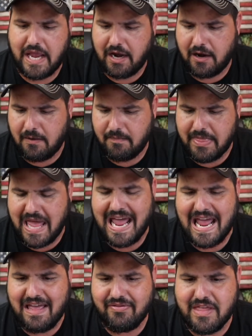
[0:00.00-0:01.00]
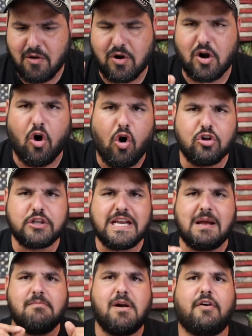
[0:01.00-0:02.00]
there, and they were
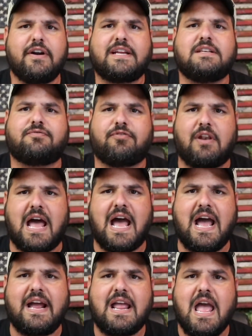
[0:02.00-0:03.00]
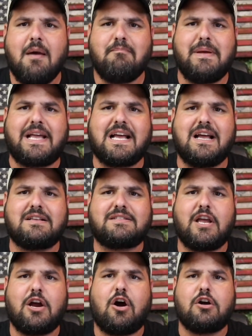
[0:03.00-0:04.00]
holding Americans' flag because
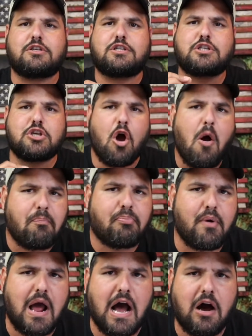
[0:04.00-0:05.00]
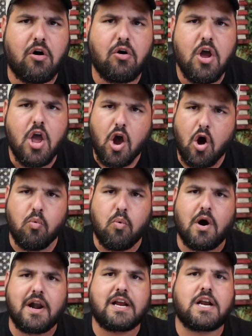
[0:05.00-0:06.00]
they are so proud of
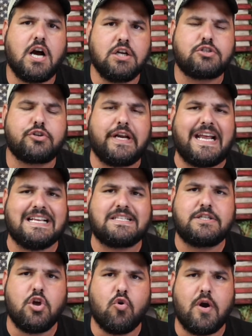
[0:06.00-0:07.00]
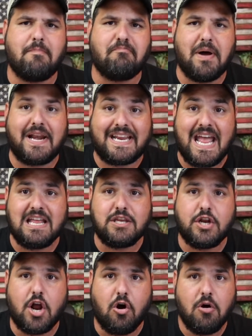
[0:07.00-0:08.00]
what our country is doing. But again,
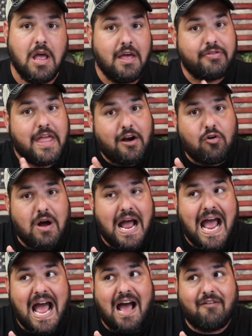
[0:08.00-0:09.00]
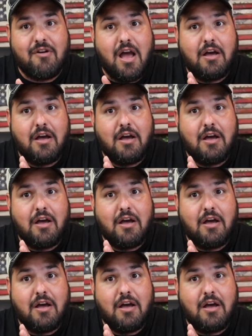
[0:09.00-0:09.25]
you know, they don't have